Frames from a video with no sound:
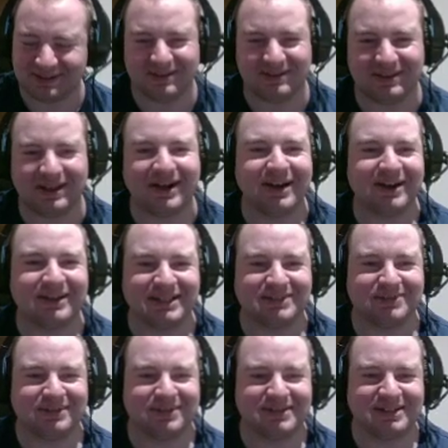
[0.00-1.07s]
The hardest
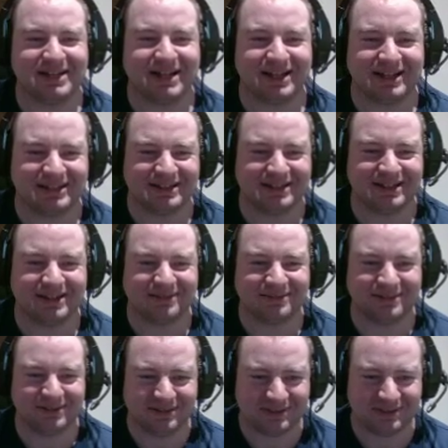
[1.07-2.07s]
one's next in the one.